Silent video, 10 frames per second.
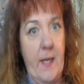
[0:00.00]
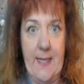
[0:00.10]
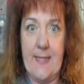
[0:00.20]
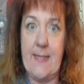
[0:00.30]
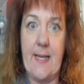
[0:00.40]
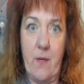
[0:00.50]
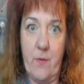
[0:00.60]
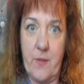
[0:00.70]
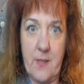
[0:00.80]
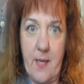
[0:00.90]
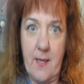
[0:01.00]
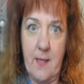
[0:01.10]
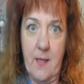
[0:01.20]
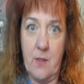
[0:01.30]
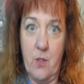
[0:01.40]
Is it out in the
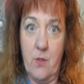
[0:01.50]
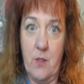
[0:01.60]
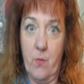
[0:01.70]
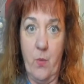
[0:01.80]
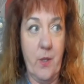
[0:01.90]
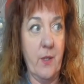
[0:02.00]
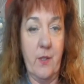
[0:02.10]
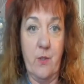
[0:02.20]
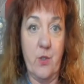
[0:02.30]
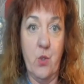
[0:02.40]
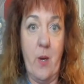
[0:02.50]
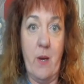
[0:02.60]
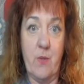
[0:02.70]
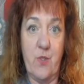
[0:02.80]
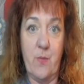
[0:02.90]
SICAN unit where you're 2
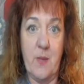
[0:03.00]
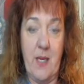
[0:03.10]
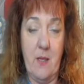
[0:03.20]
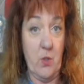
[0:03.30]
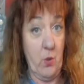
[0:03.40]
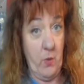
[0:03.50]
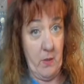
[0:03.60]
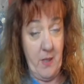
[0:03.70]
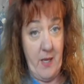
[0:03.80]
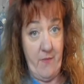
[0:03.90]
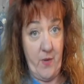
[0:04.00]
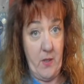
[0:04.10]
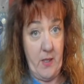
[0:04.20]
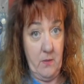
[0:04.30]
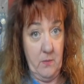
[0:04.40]
hours from town? Do you want to be that far
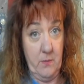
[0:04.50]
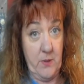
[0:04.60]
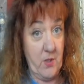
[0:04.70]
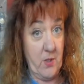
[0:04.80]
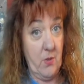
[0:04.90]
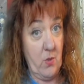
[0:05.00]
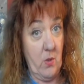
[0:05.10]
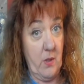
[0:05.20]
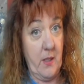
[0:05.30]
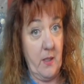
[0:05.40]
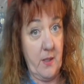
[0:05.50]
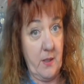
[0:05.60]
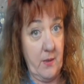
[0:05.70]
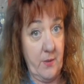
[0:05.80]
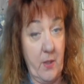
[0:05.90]
out? Because there's a whole lot of nothing
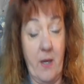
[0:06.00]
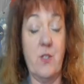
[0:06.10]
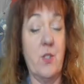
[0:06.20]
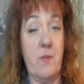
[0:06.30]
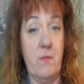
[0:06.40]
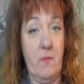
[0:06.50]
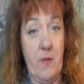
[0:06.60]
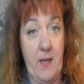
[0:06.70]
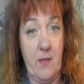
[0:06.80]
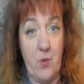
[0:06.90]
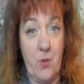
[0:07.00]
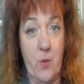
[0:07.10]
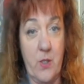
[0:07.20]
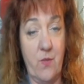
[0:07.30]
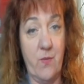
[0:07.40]
out there. I just answered a
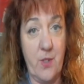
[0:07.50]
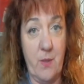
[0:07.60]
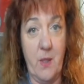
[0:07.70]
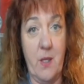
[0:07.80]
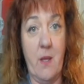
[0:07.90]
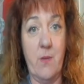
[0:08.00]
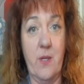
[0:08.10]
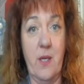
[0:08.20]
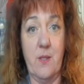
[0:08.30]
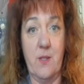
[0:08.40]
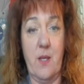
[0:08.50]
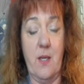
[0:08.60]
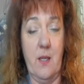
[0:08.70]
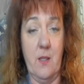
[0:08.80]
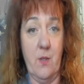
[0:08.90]
question for somebody the other day on
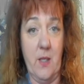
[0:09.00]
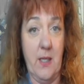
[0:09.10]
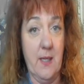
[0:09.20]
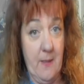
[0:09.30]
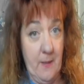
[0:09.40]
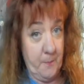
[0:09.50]
SICAN unit.